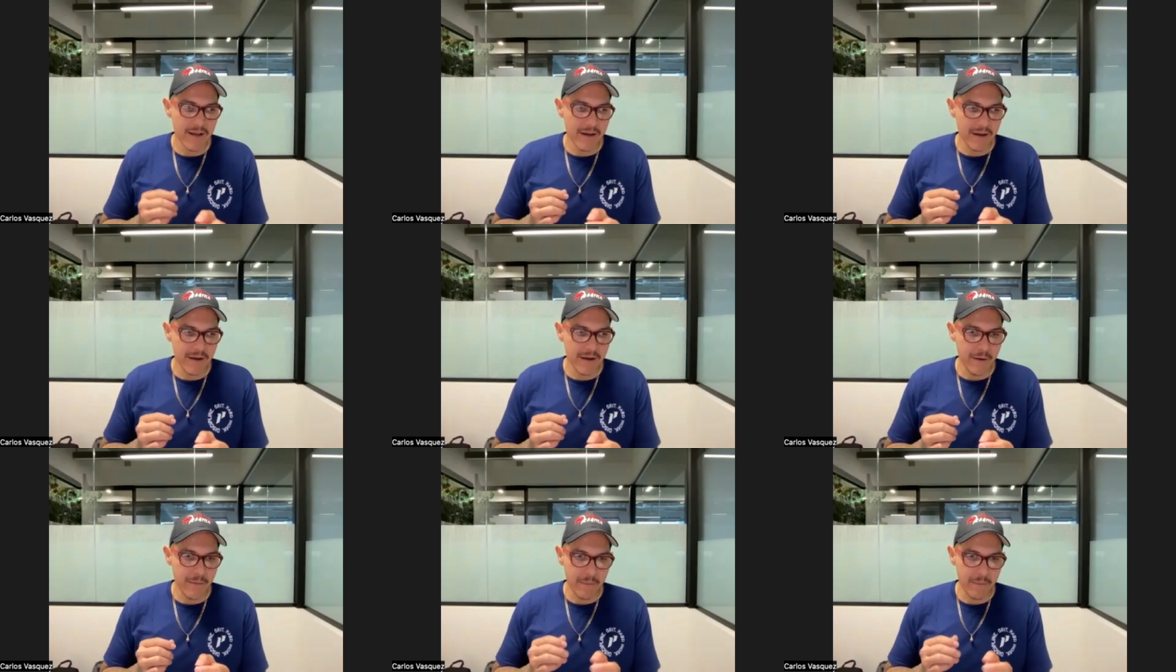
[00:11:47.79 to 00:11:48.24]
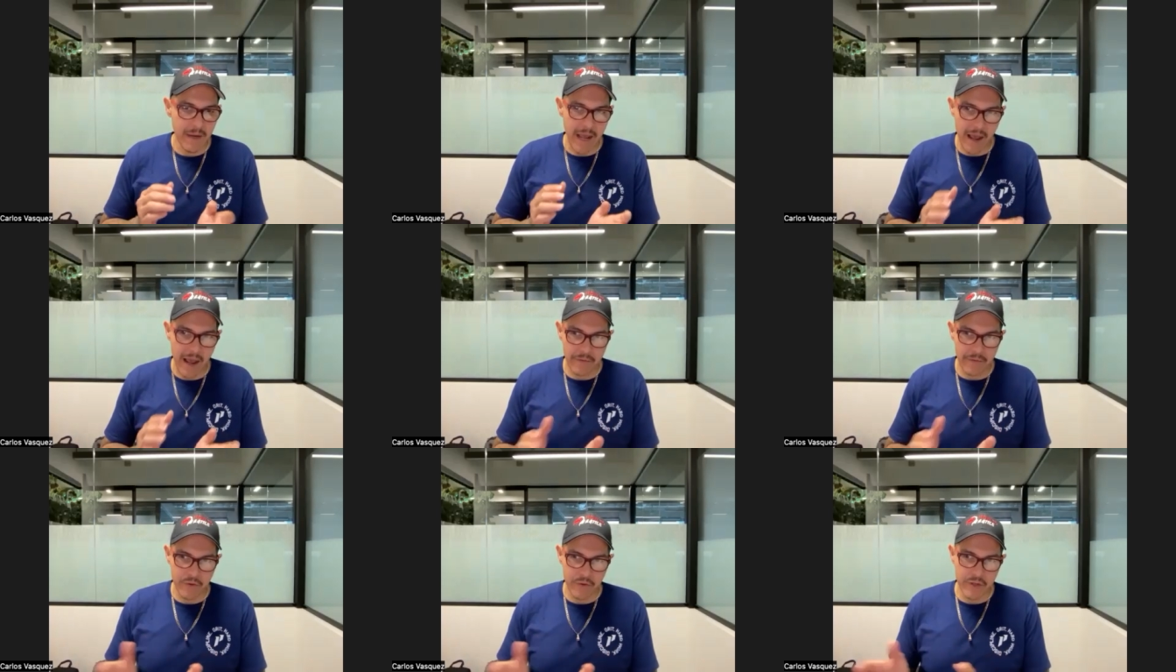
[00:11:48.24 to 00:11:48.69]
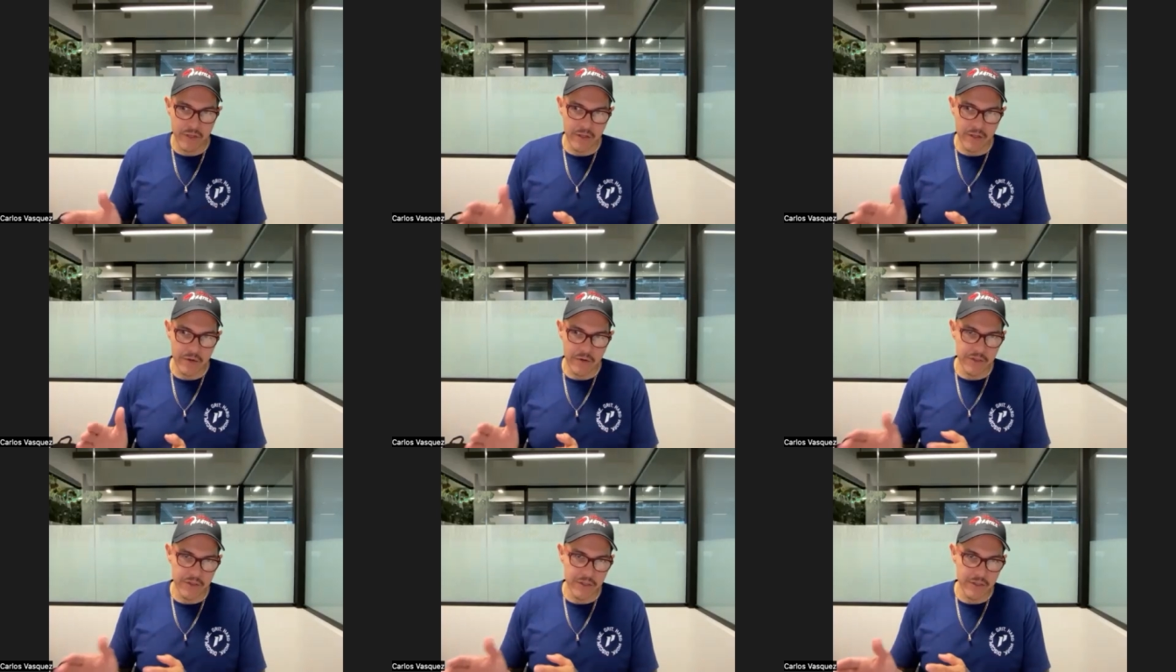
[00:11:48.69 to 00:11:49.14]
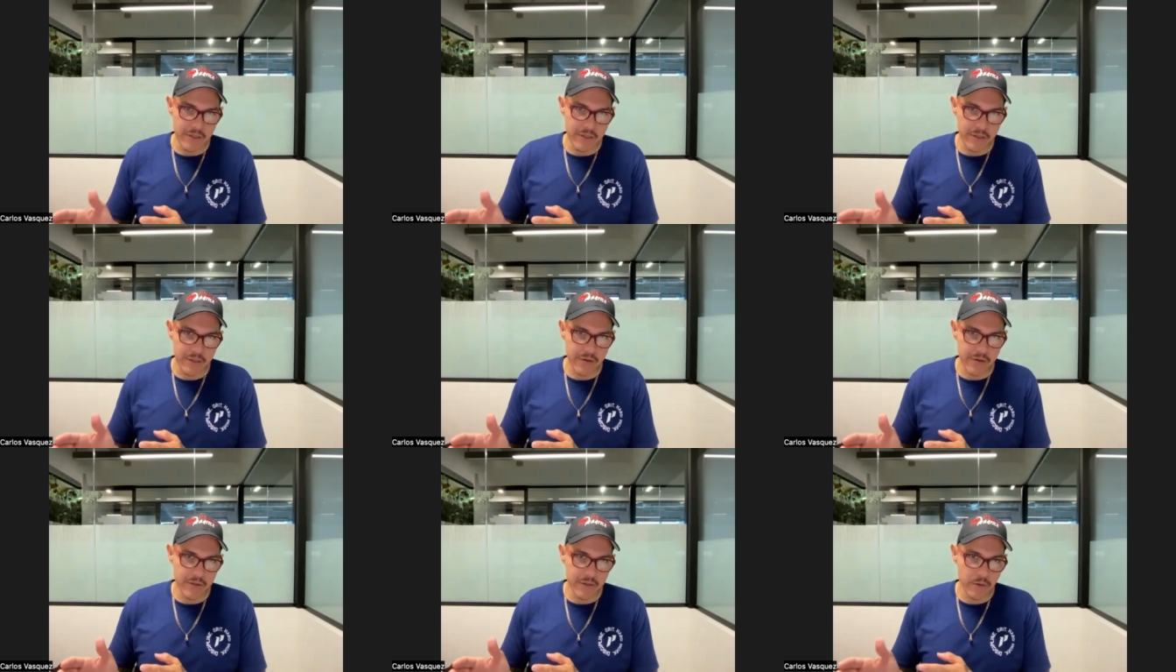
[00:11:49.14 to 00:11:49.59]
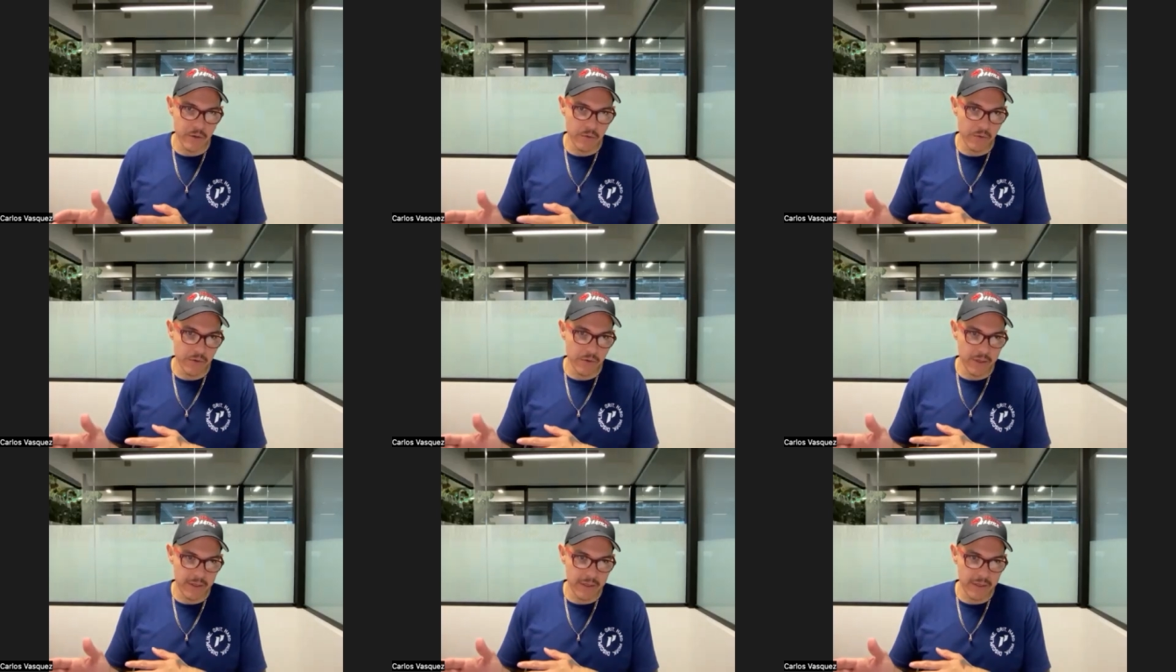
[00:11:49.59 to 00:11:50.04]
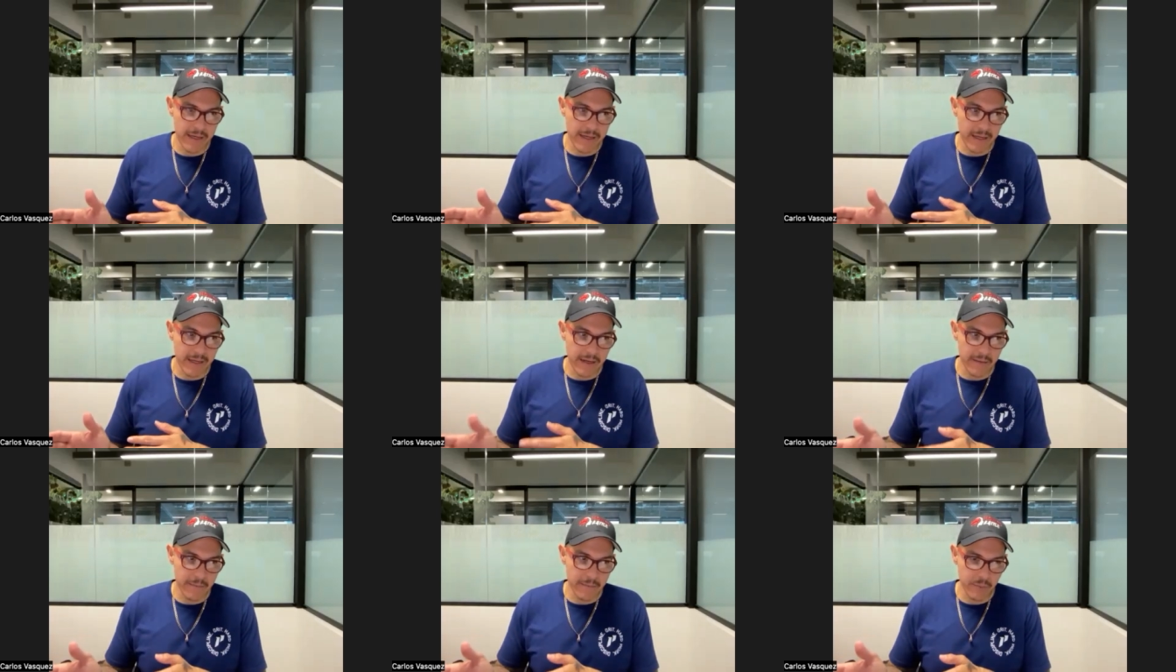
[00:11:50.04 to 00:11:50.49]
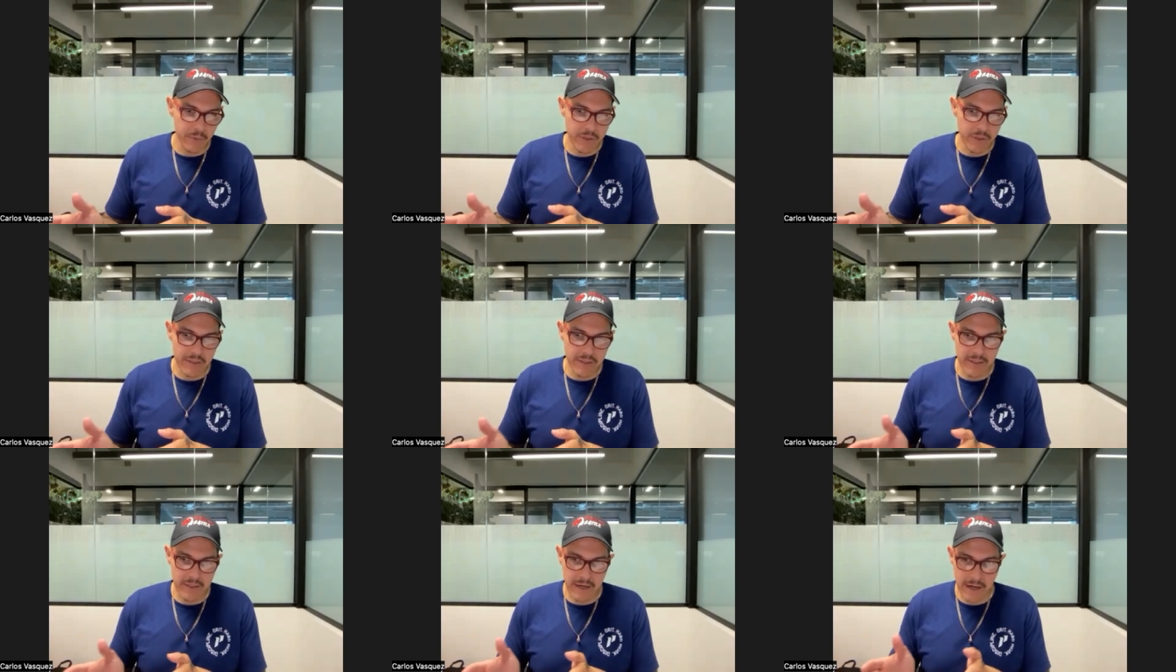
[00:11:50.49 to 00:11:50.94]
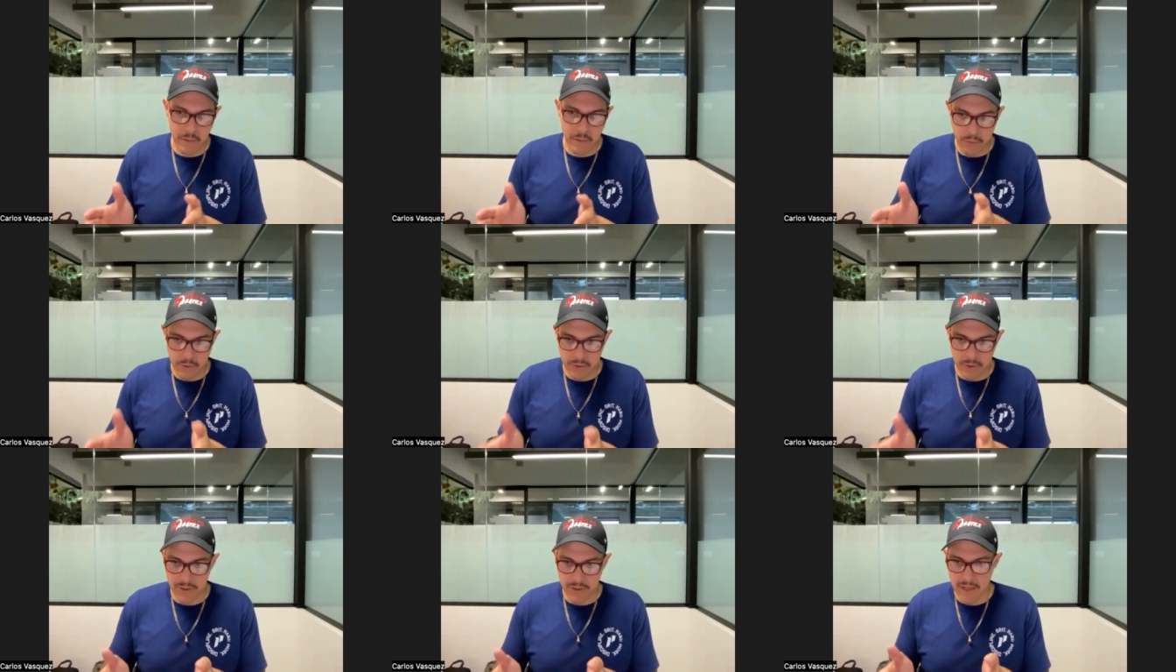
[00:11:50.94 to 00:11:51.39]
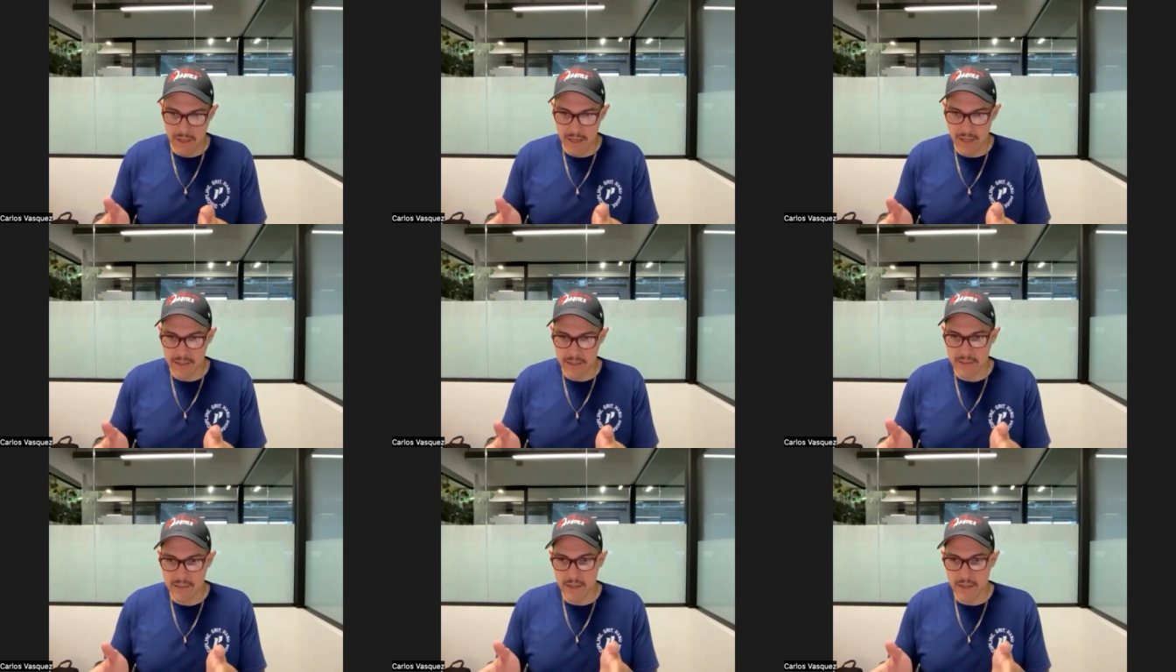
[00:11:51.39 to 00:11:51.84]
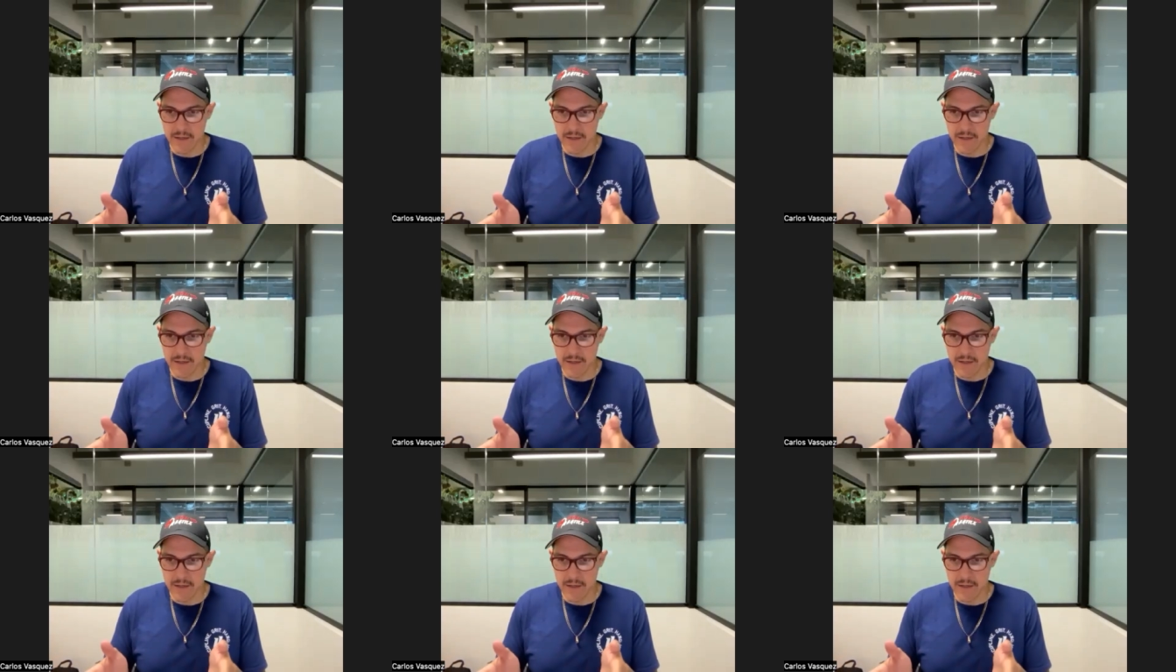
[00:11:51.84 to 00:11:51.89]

Um, but after years and years, over a decade in prison, I realized